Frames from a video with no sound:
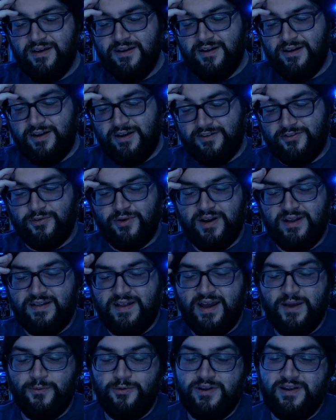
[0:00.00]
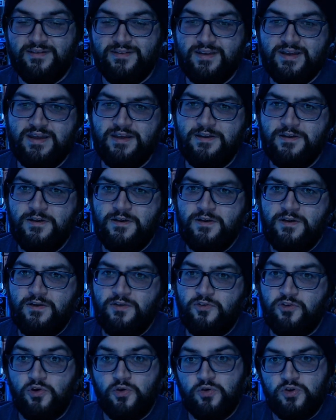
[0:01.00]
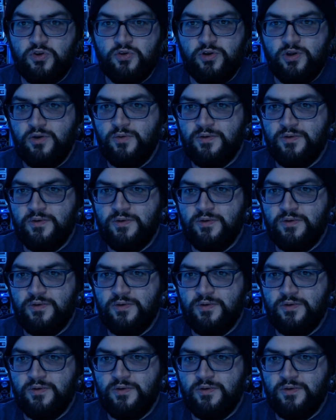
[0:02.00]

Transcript: uh, has a great line where he's like, "So do you know